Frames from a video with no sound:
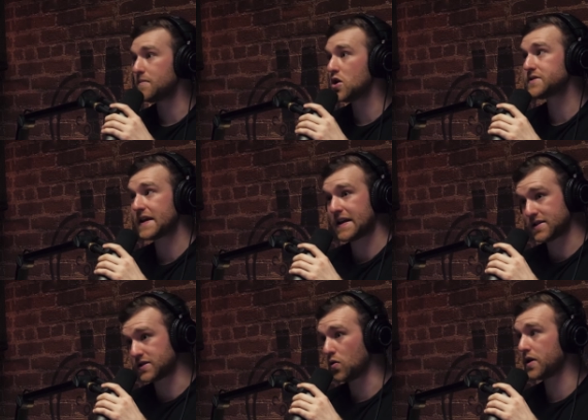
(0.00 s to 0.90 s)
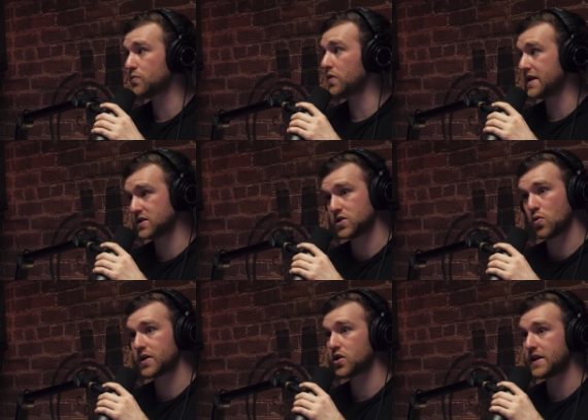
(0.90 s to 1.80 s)
music. He's doing
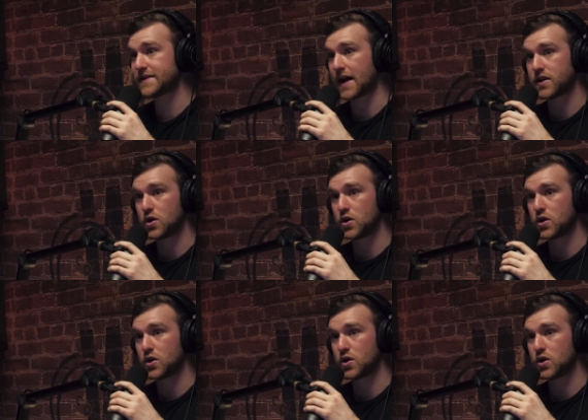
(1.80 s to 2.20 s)
good. He's on